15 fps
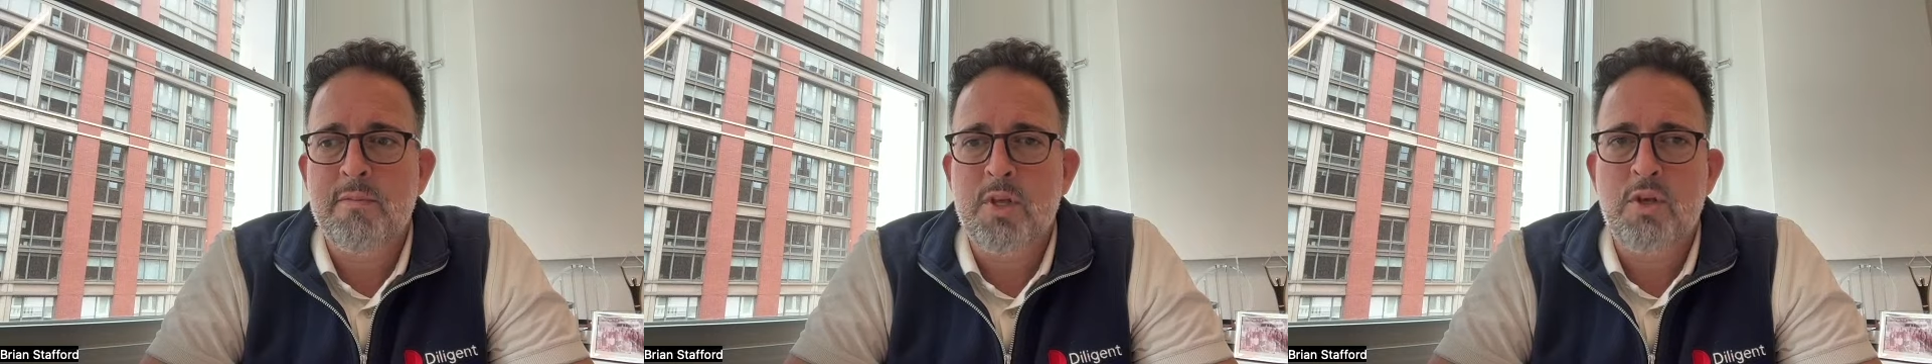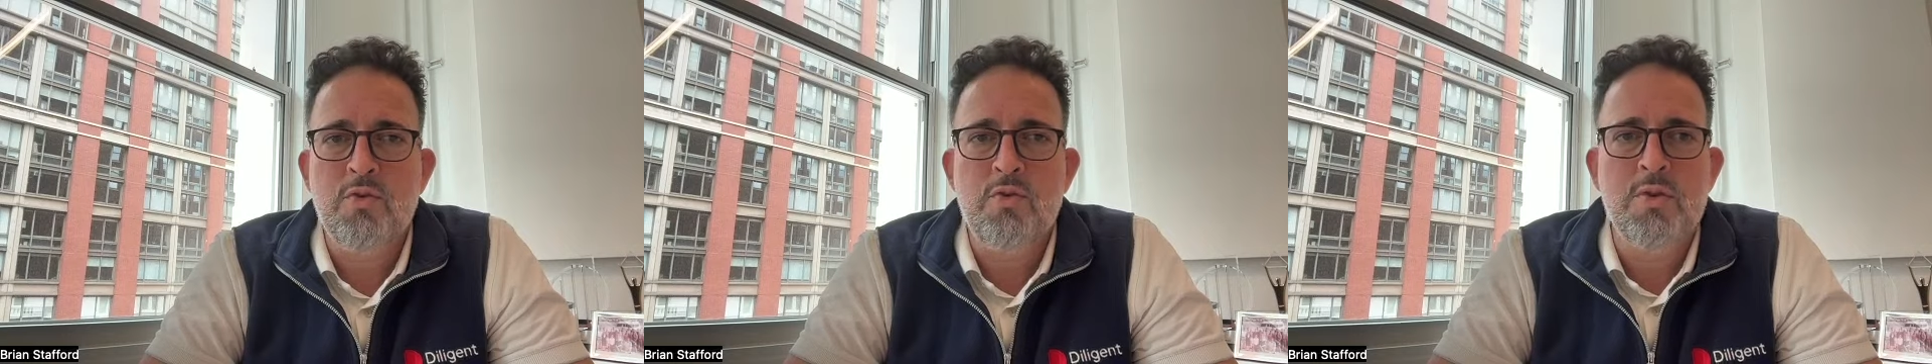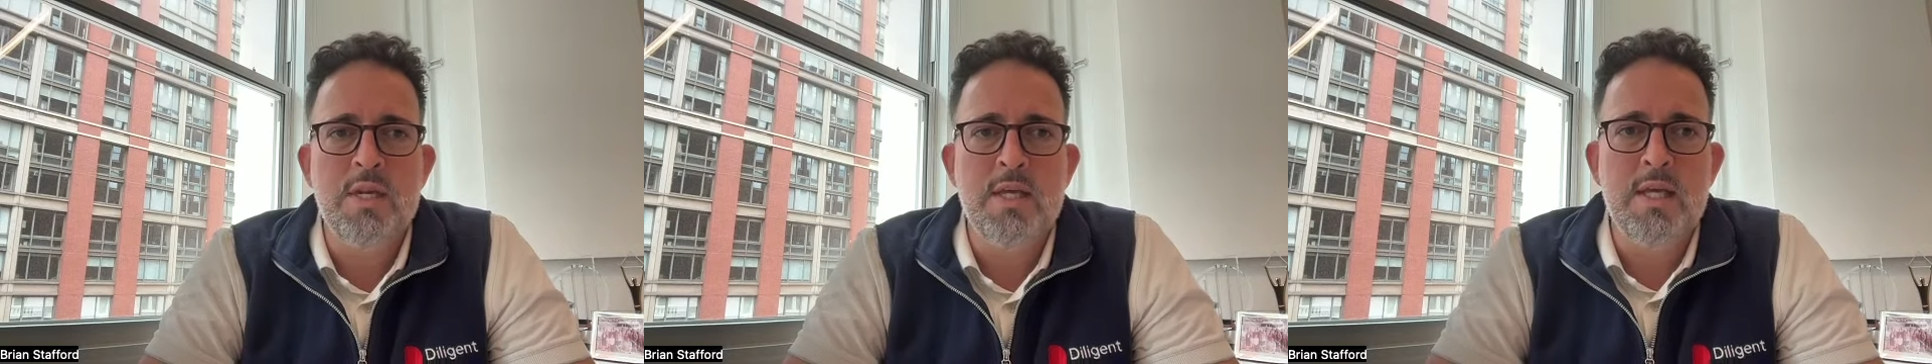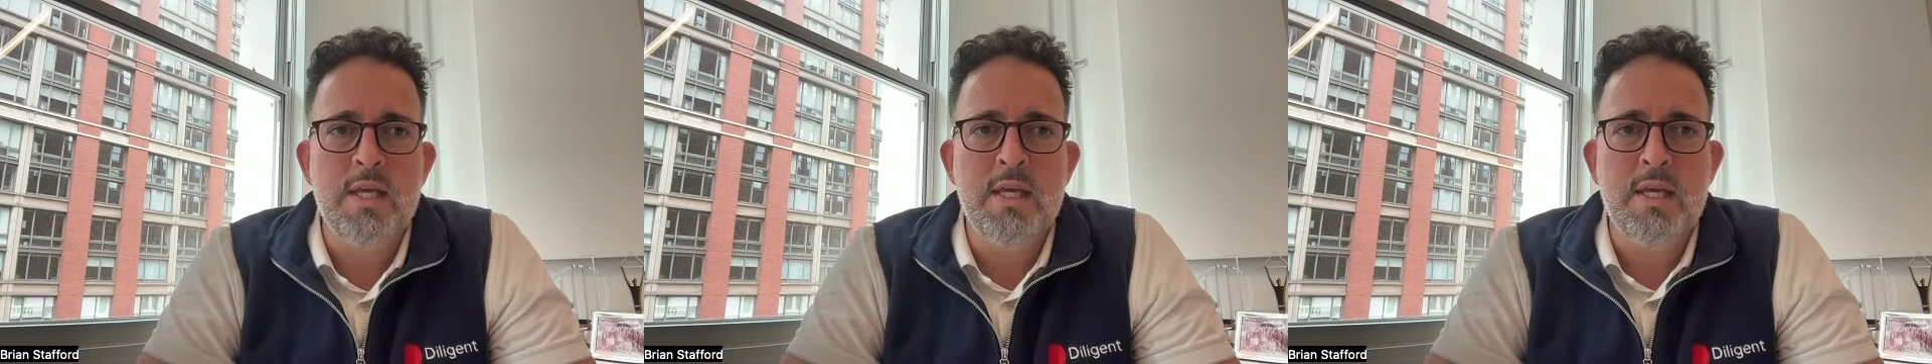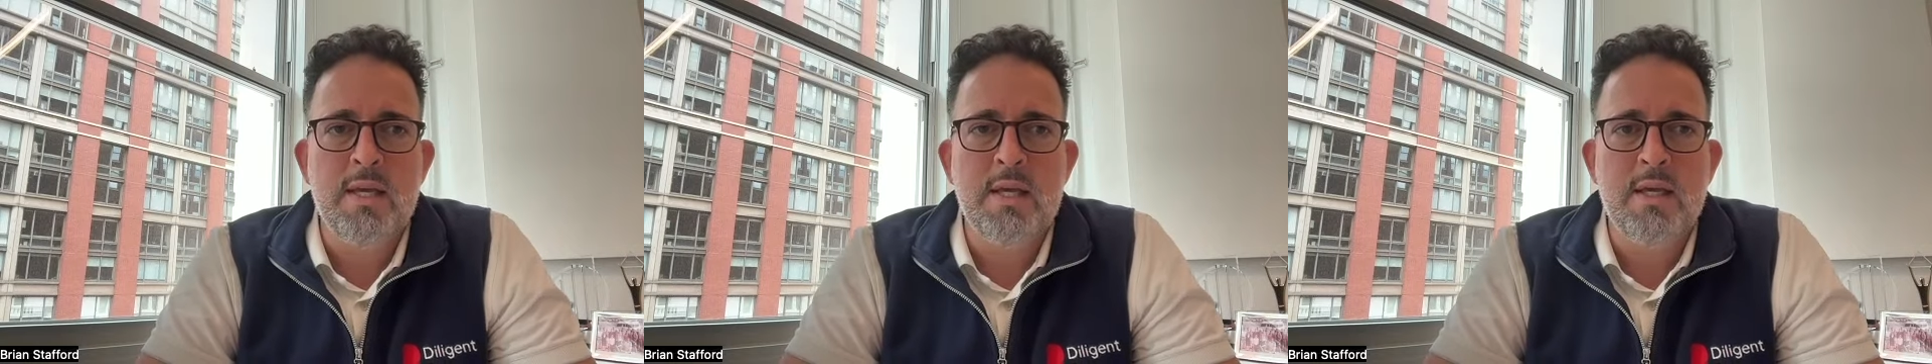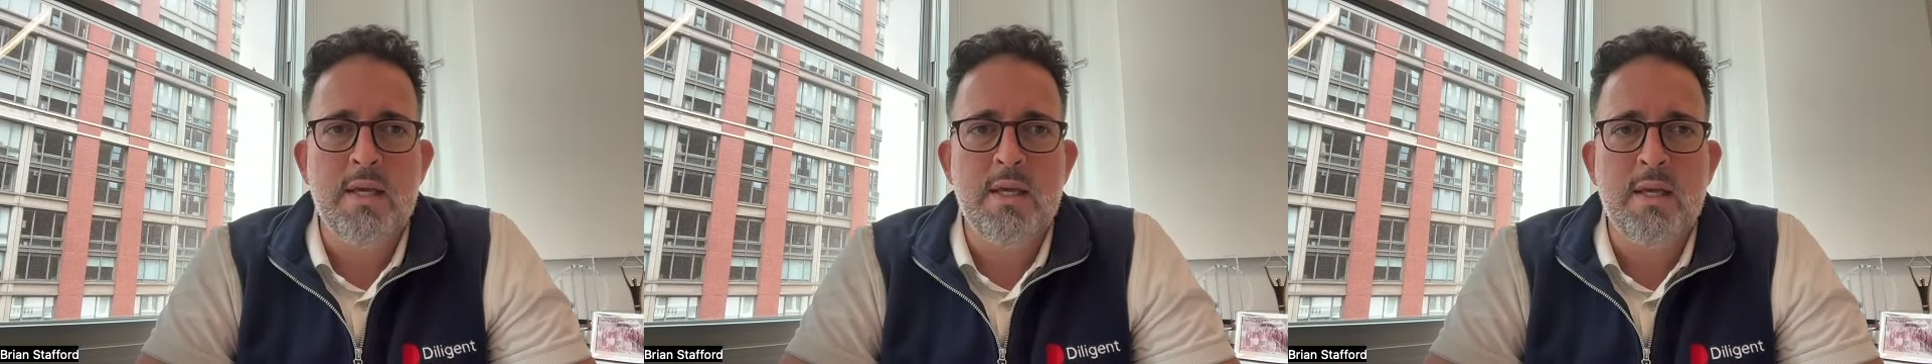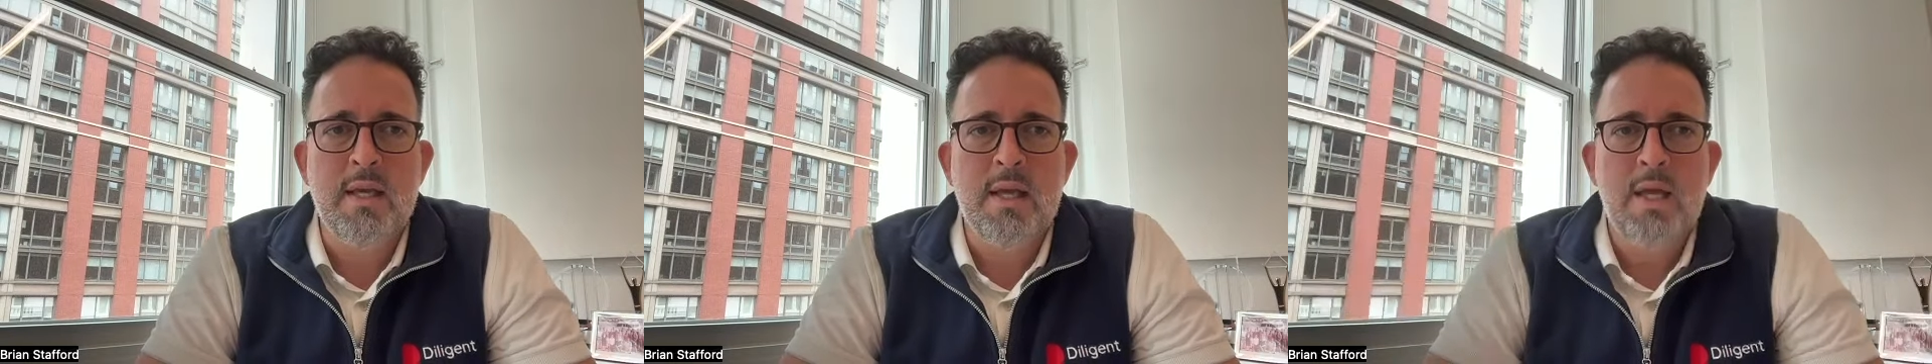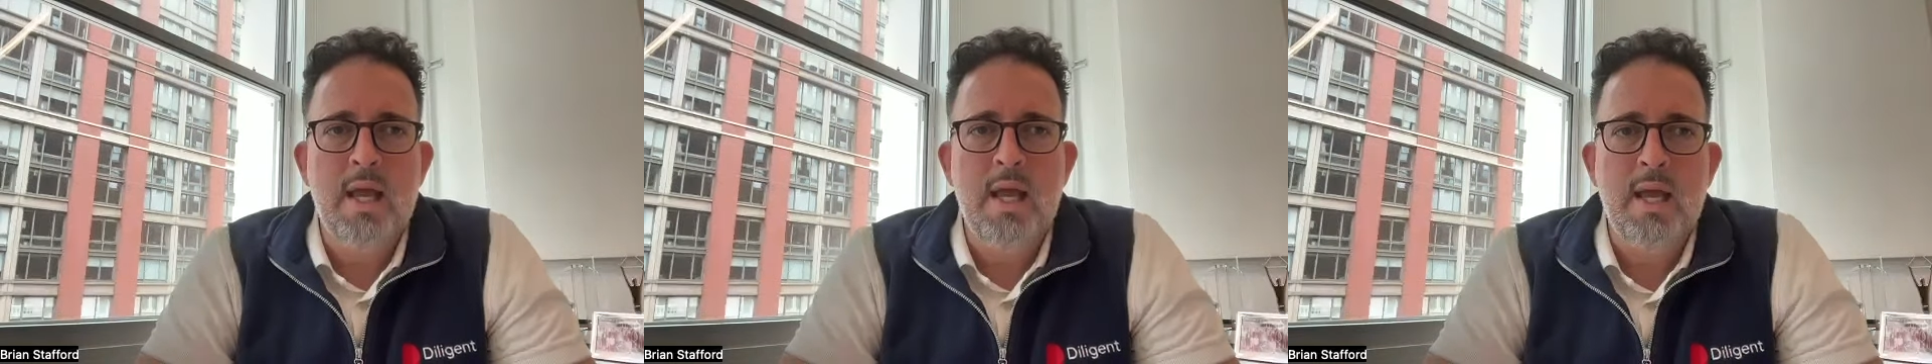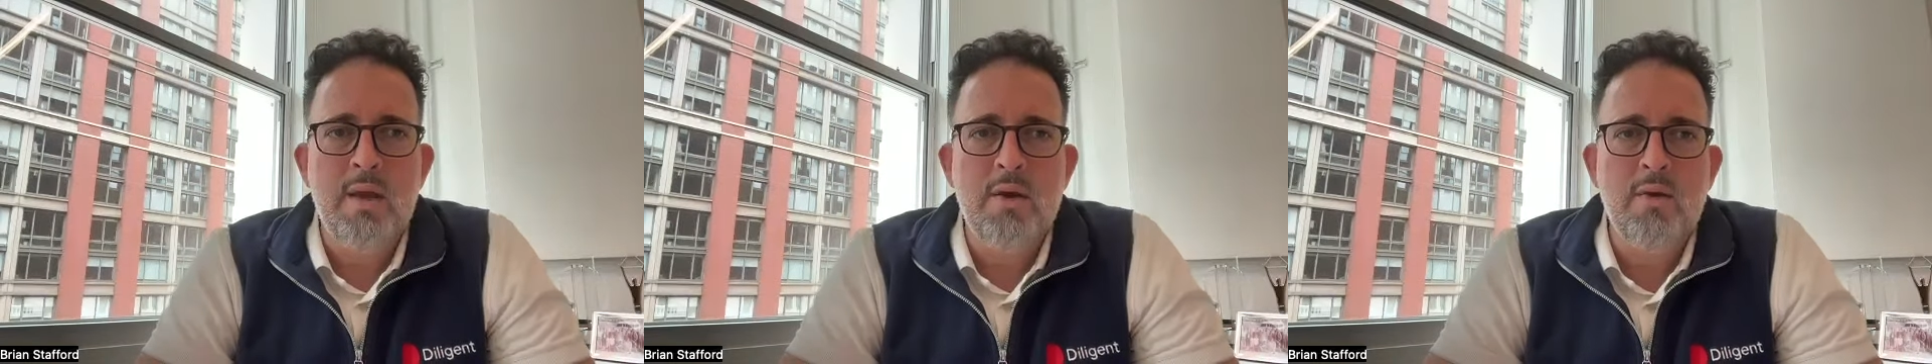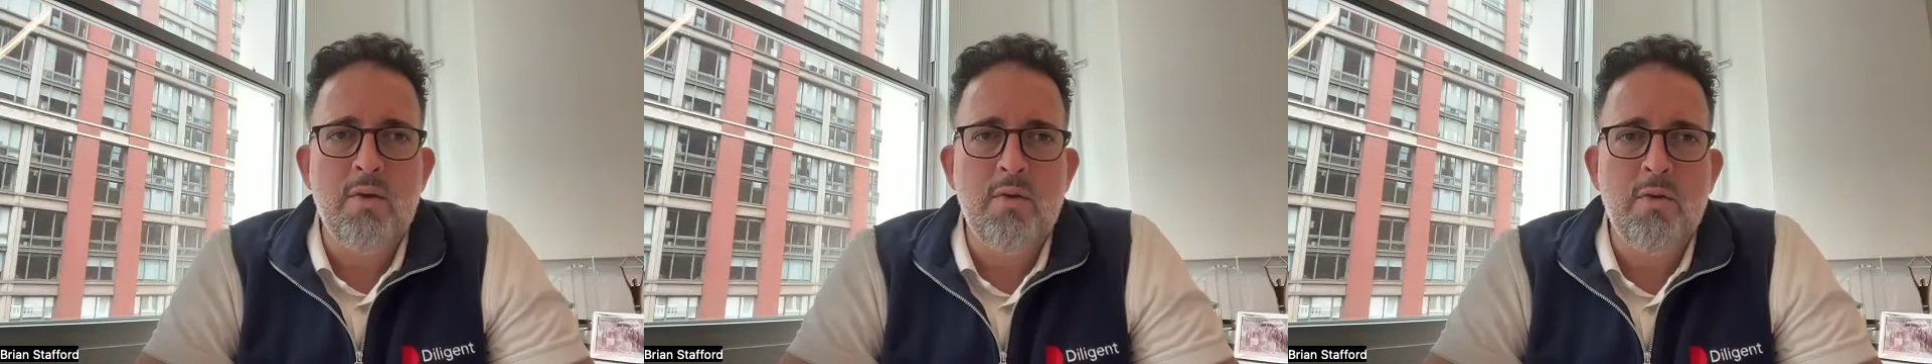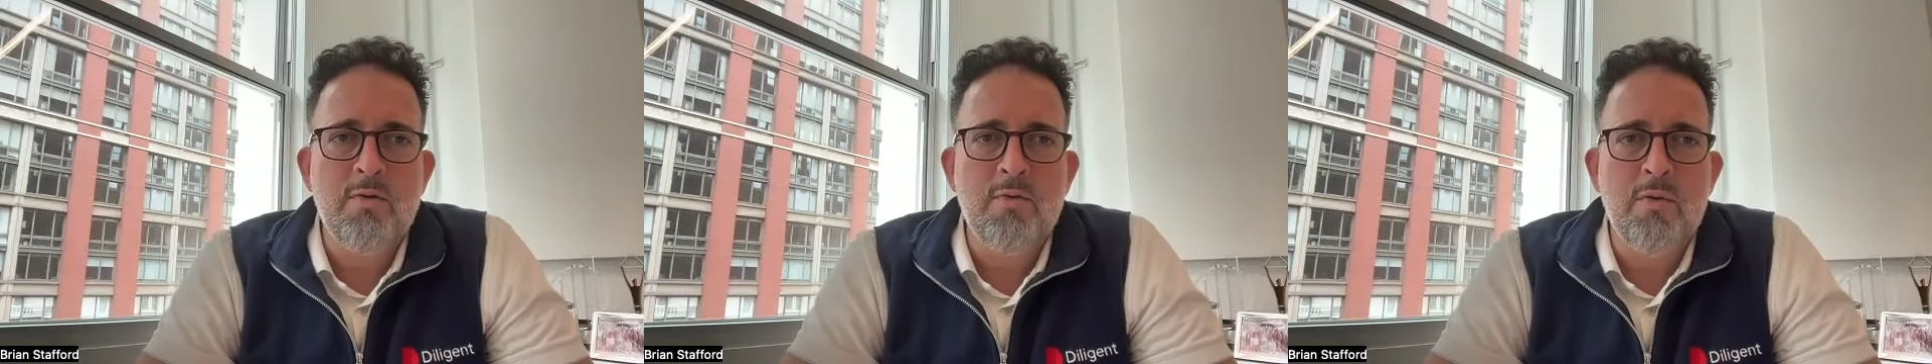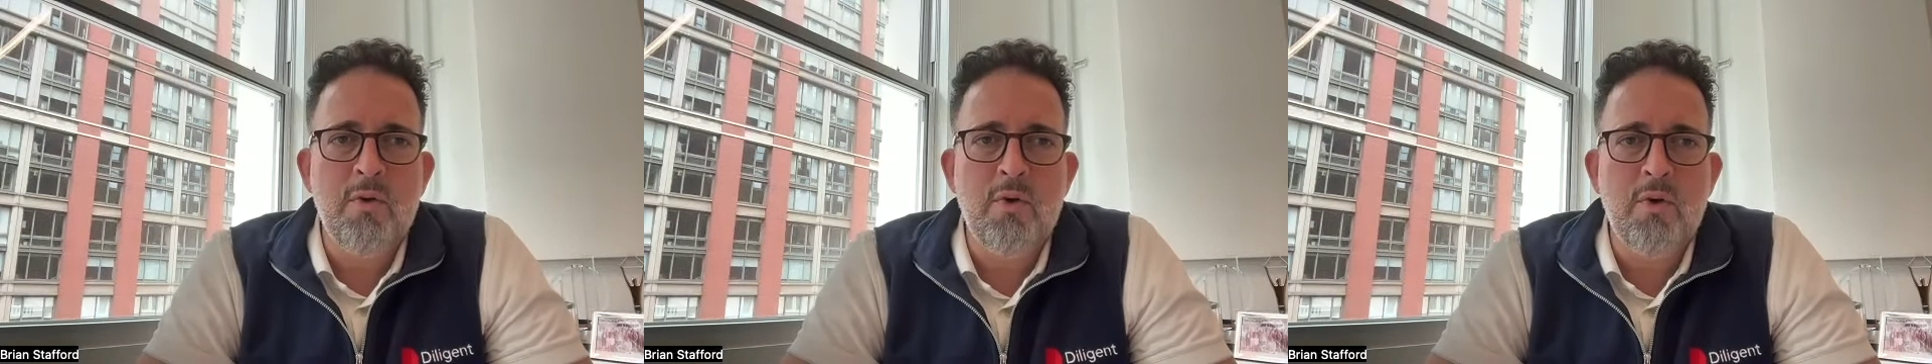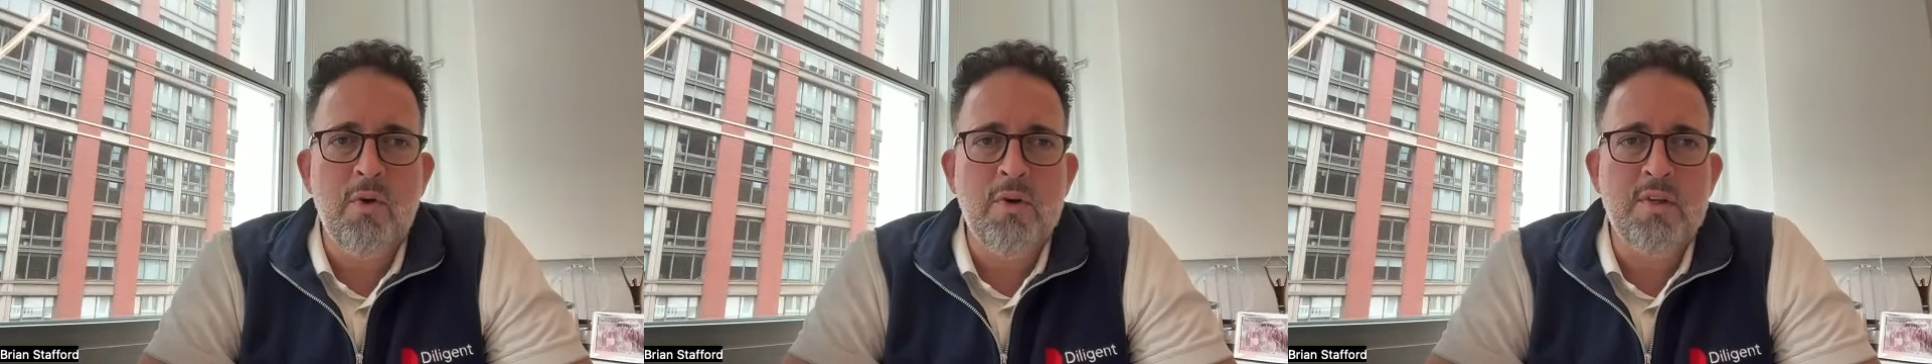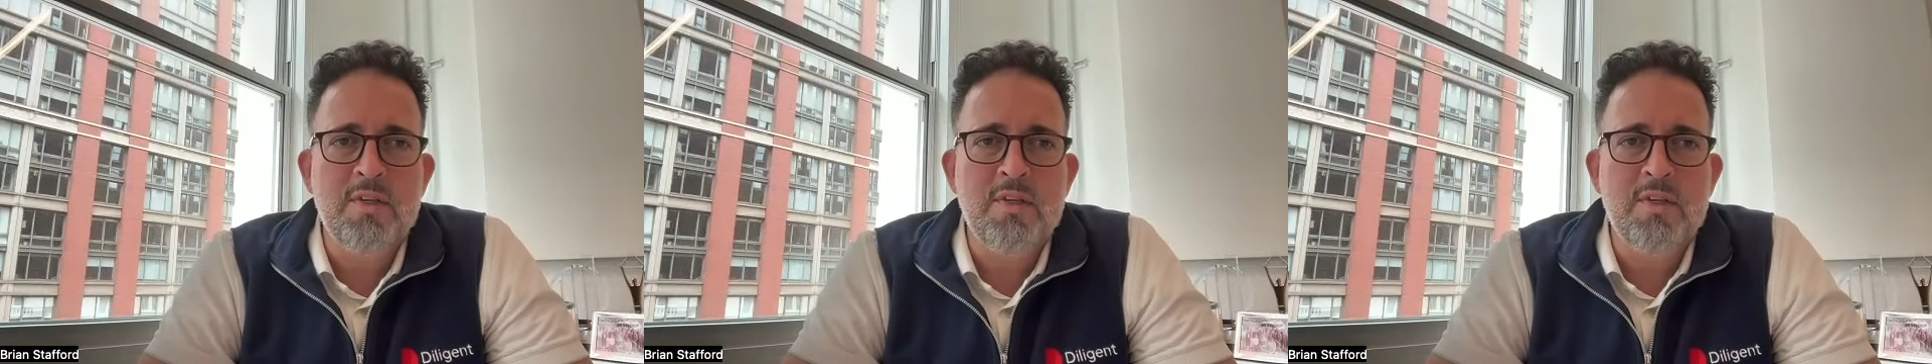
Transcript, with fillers: unique angle for